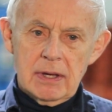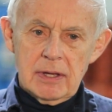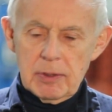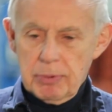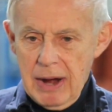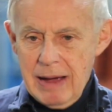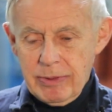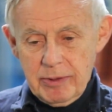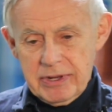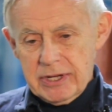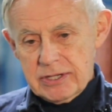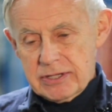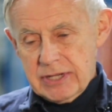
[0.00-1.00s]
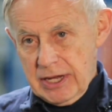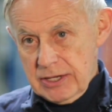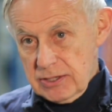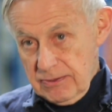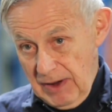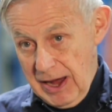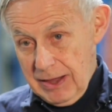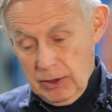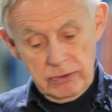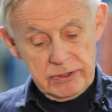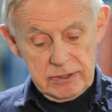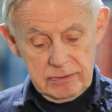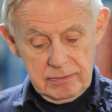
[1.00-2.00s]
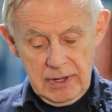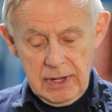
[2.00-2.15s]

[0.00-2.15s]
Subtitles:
The problem is as follows.